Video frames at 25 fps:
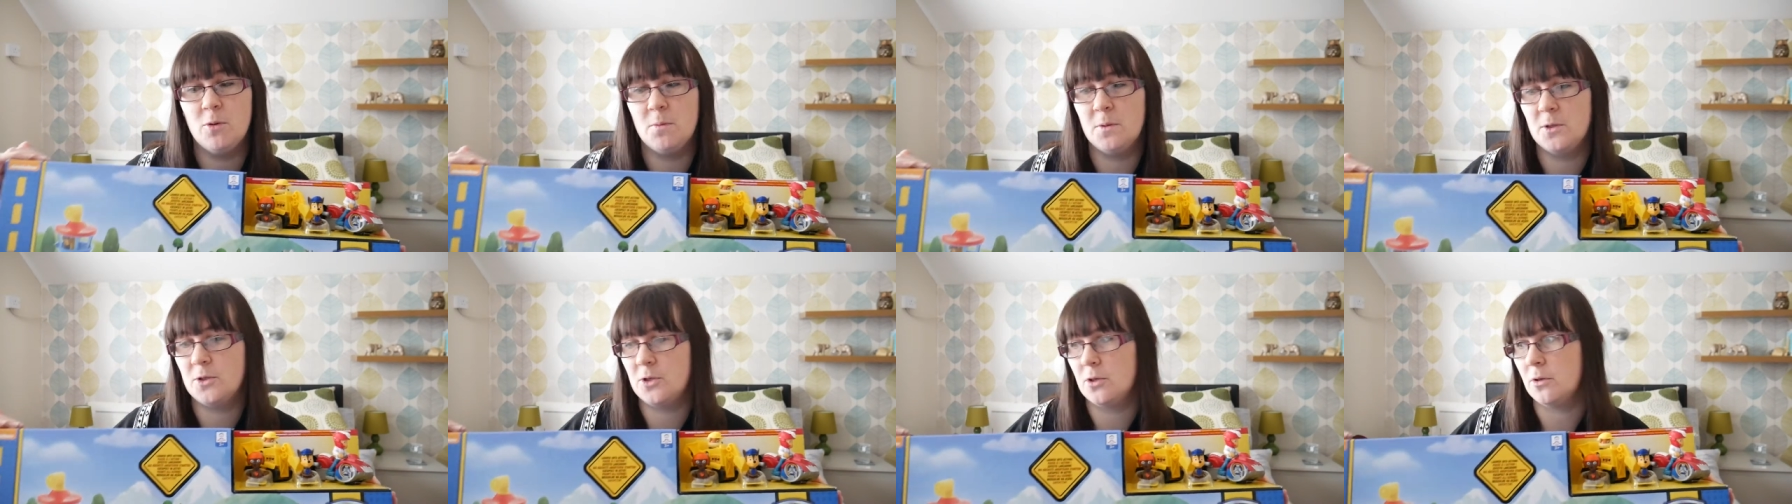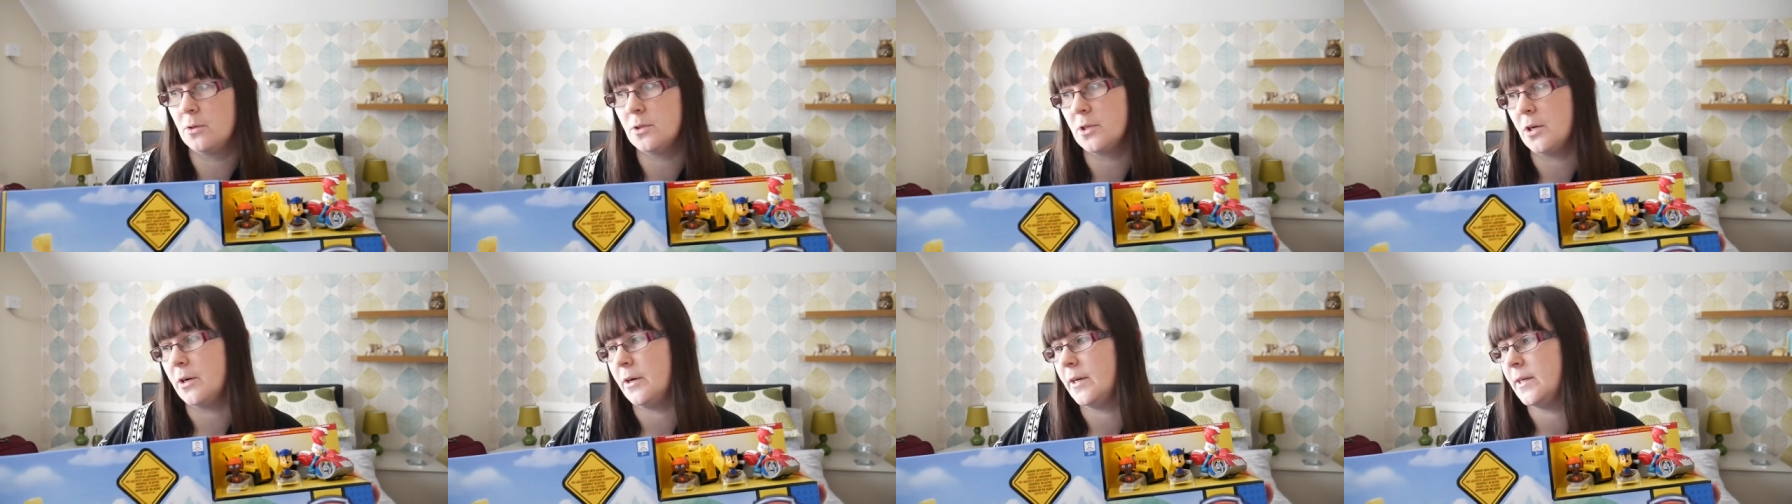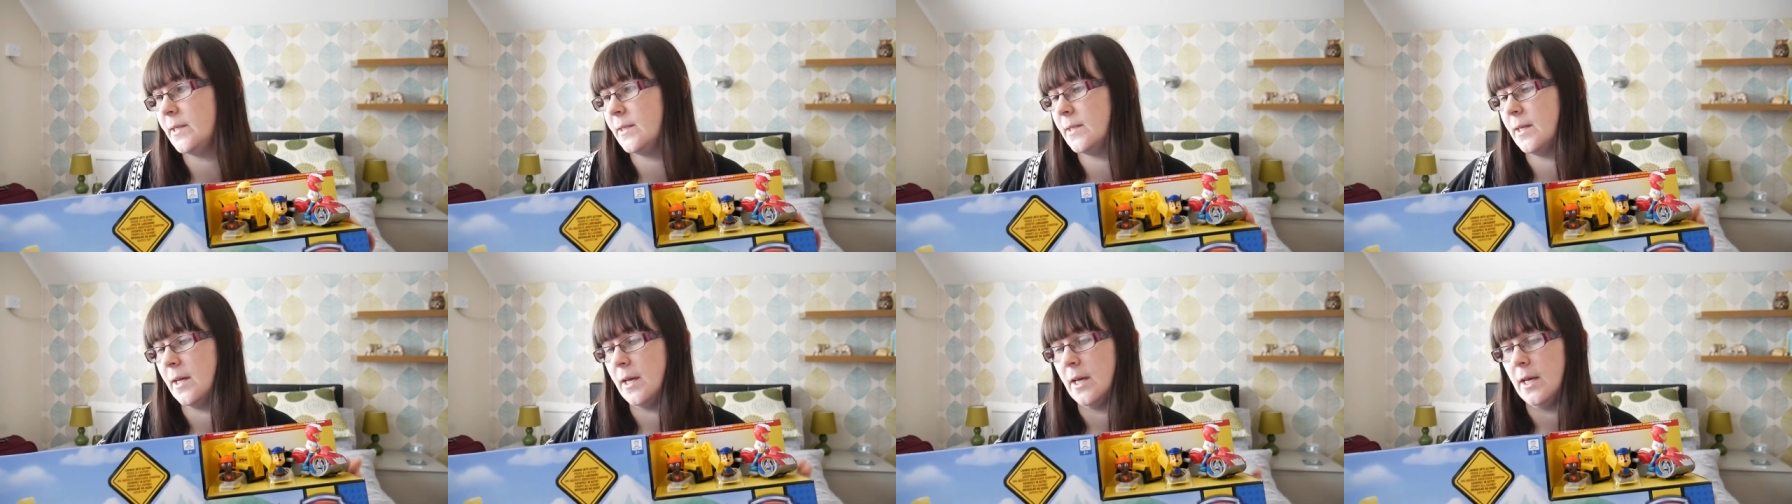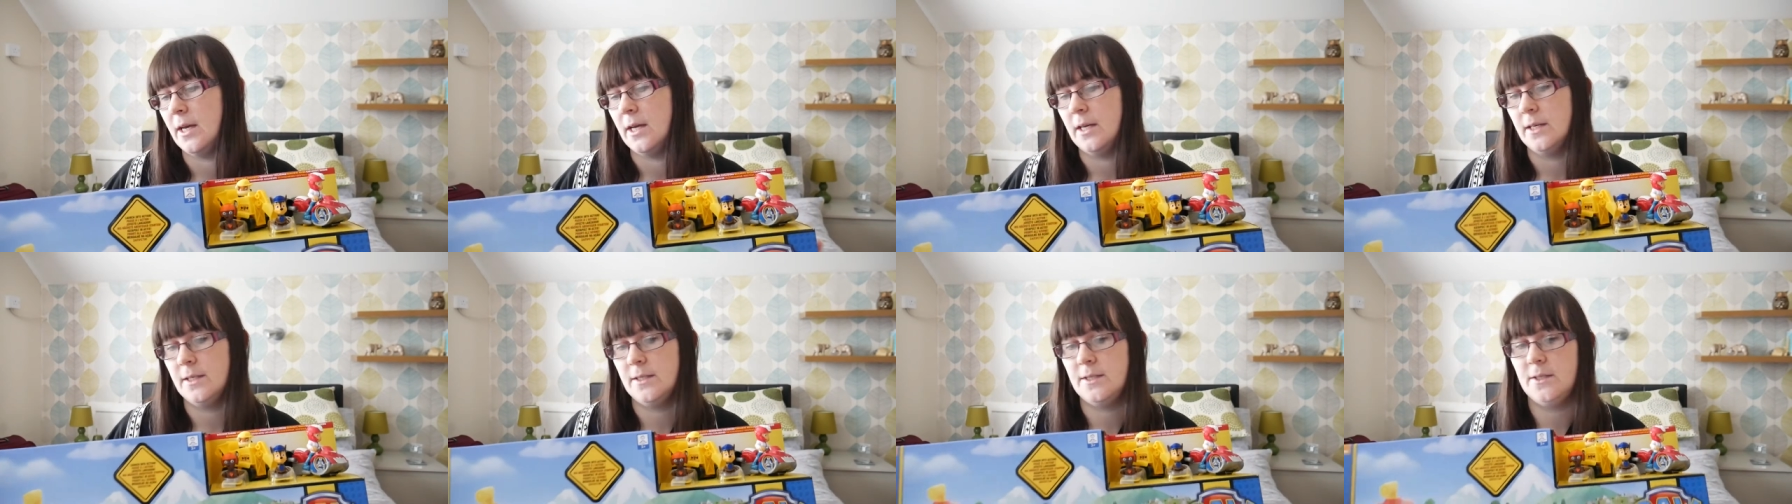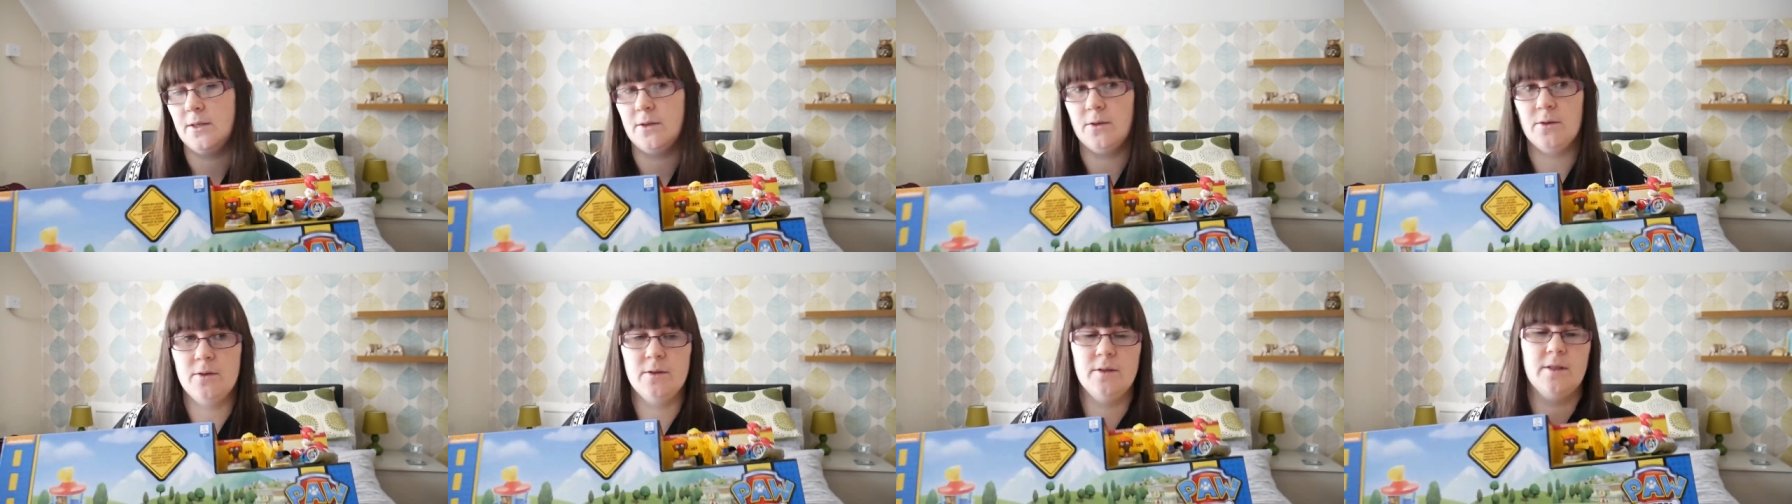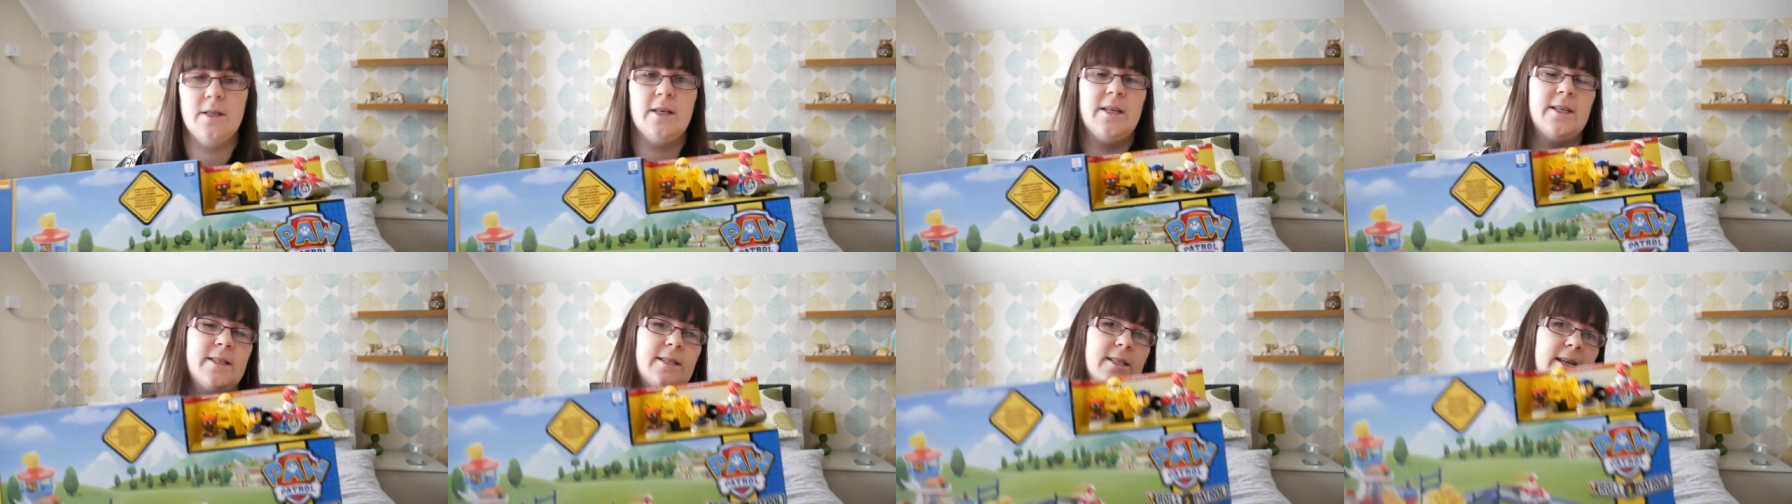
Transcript: Patrol toys. So this